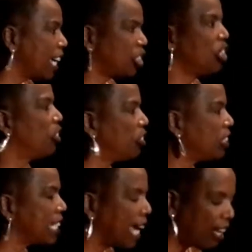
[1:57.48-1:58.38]
had
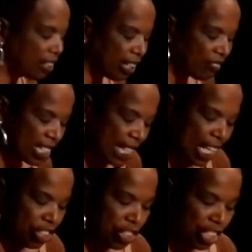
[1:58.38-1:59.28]
turned down
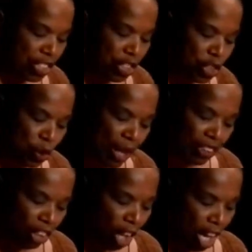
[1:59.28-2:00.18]
invitations to
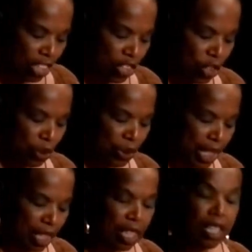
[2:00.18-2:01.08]
join the lawsuit,
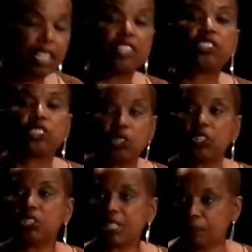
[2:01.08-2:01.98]

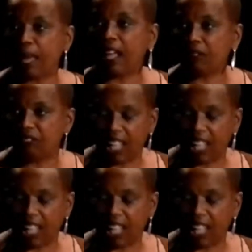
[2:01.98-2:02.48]
concerned about